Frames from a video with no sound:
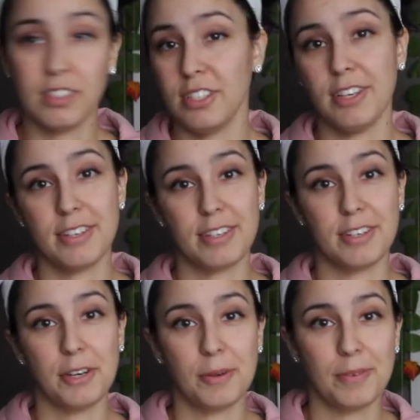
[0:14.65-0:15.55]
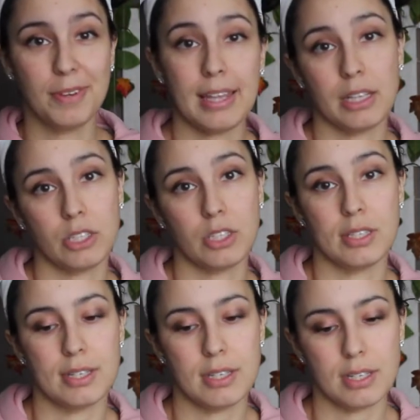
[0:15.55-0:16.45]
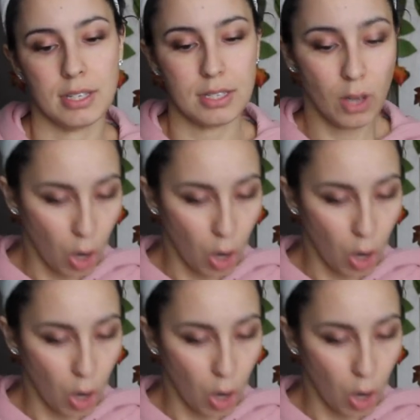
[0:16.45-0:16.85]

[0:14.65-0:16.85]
Tiggy's in here. I think she needs assistance.